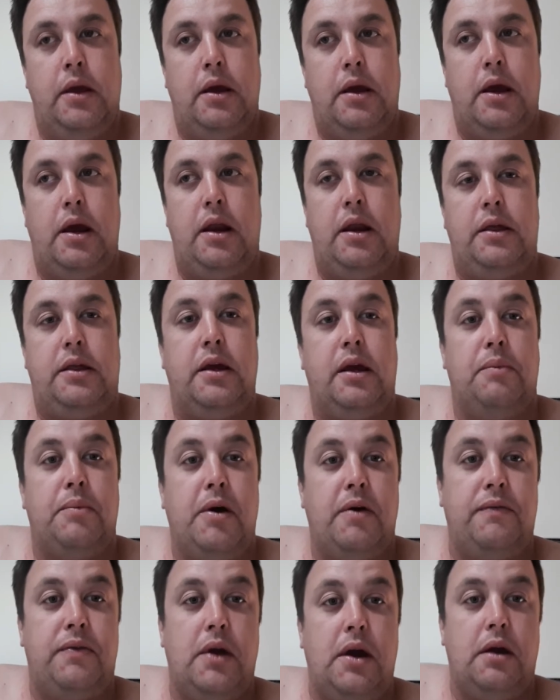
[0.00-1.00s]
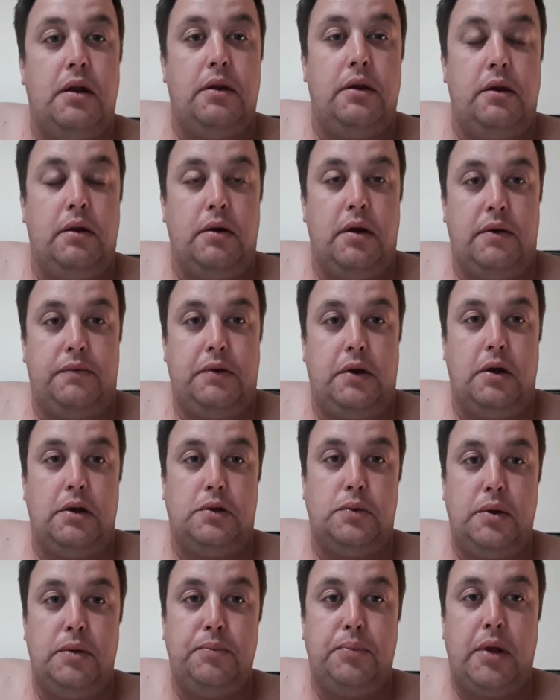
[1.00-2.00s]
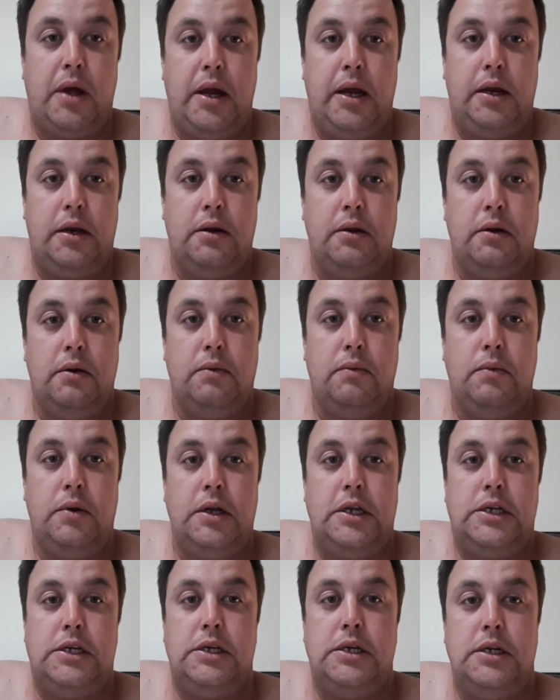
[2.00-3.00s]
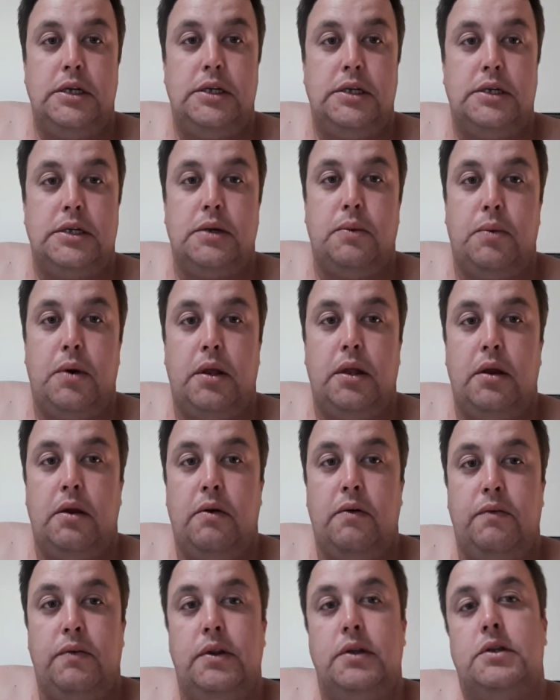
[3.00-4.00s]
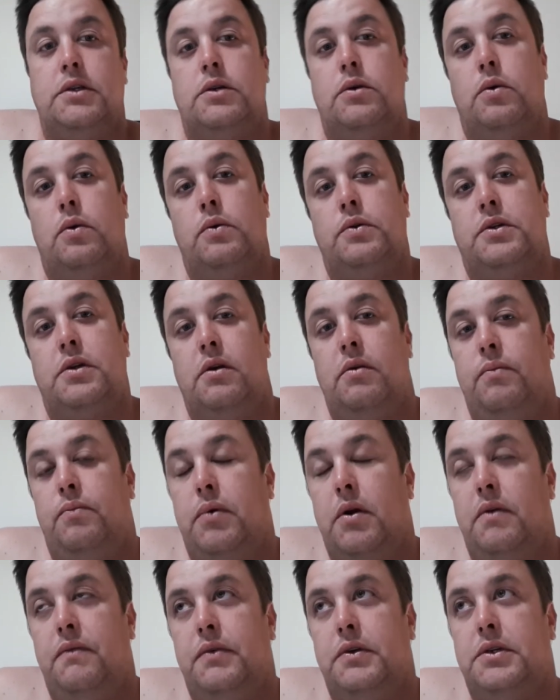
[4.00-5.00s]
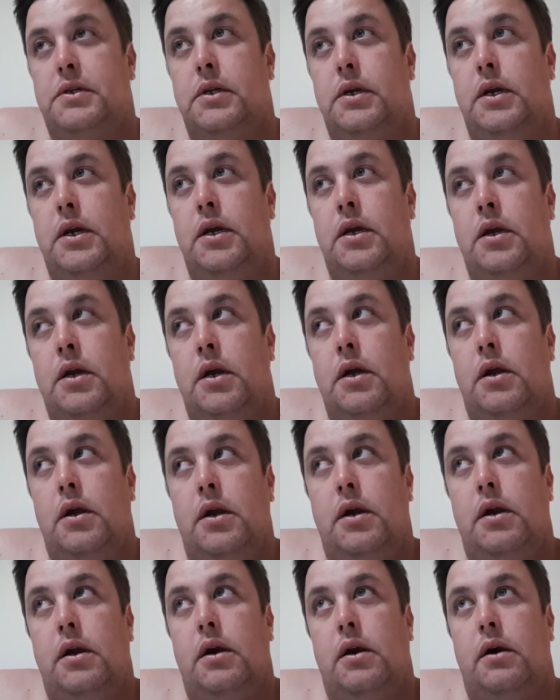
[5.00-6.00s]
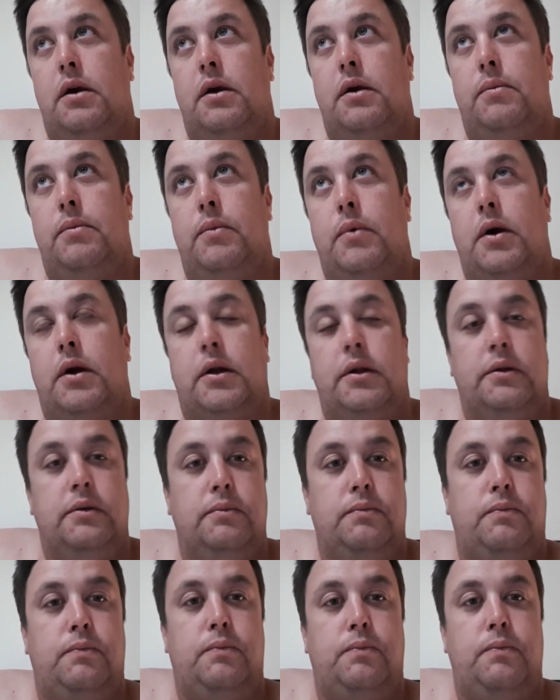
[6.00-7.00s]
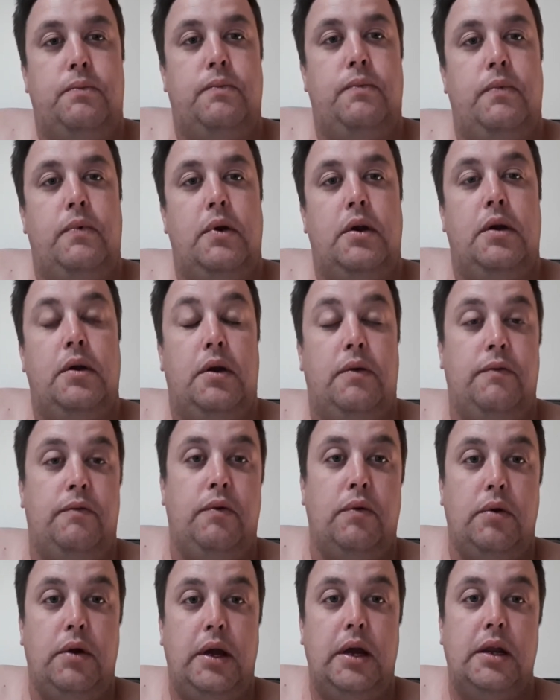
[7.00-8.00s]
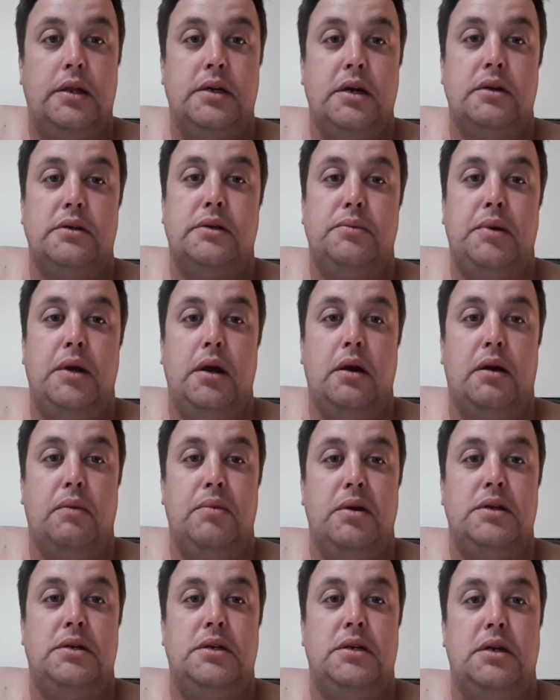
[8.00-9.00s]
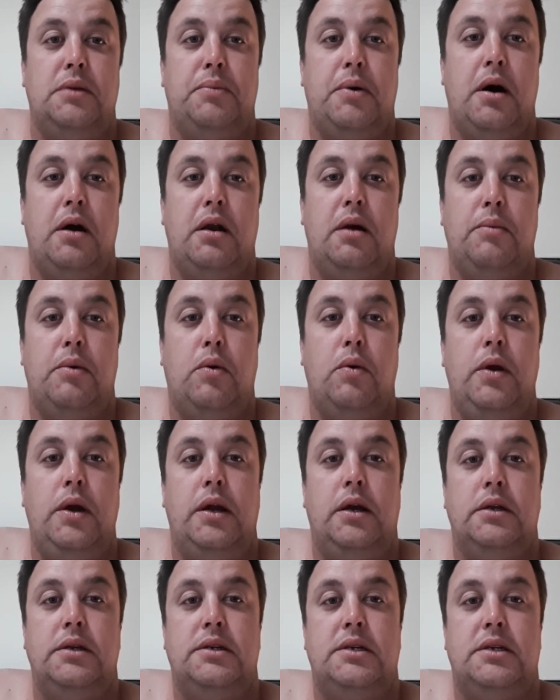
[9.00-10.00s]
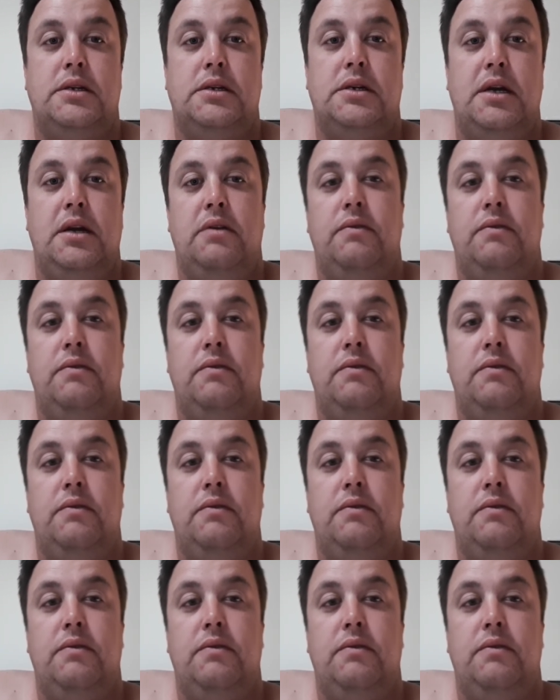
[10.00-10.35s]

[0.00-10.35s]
Anything above that, you're gonna have to go twin plate, which is the one that I've installed. So previously, I can, if you want to get in touch with me, I can message you the part number, or you can see the